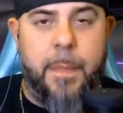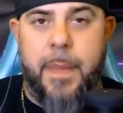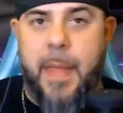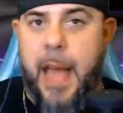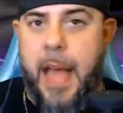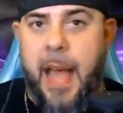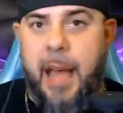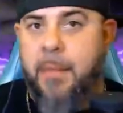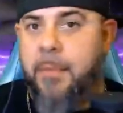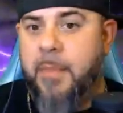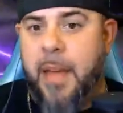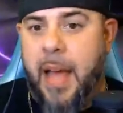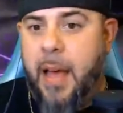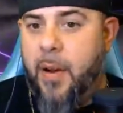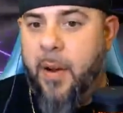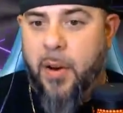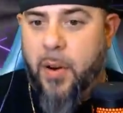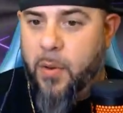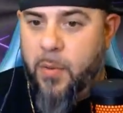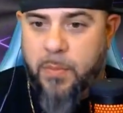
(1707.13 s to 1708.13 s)
I
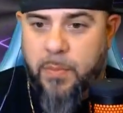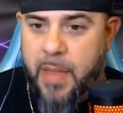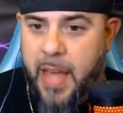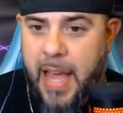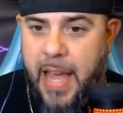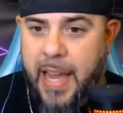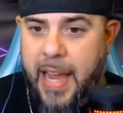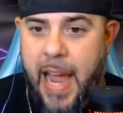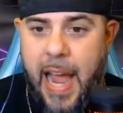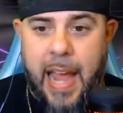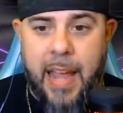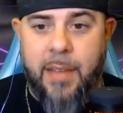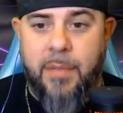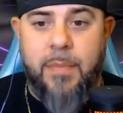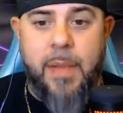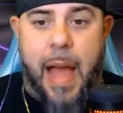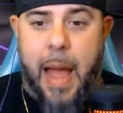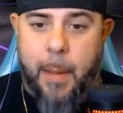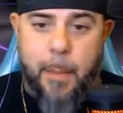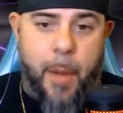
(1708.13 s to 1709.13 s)
don't know.
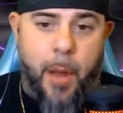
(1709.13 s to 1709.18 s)
I'm